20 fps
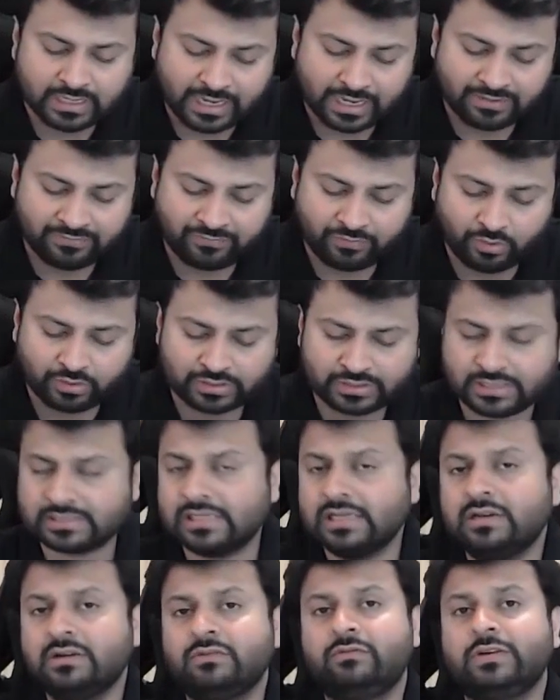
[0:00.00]
and fourth
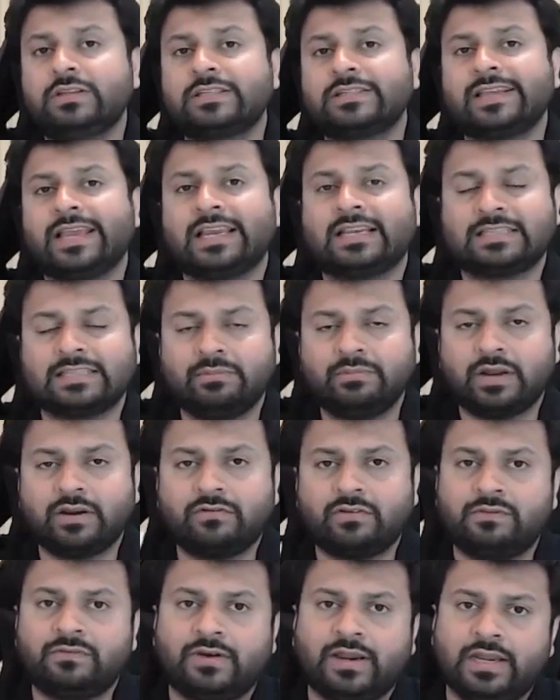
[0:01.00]
is which is exempted
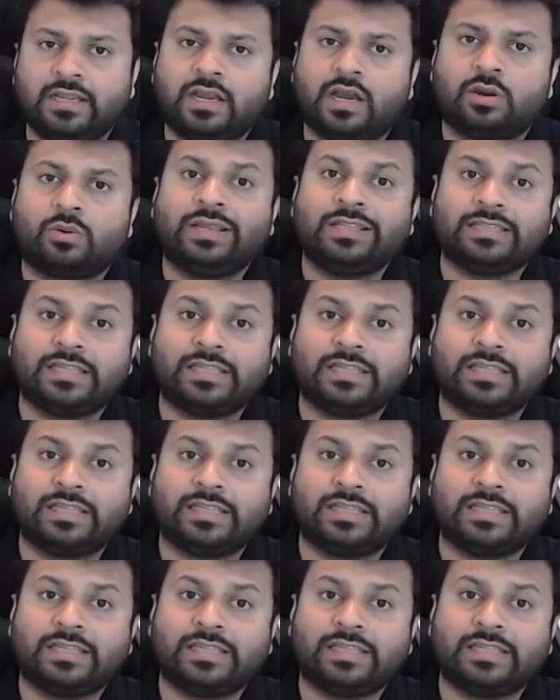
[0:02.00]
from filing ROI,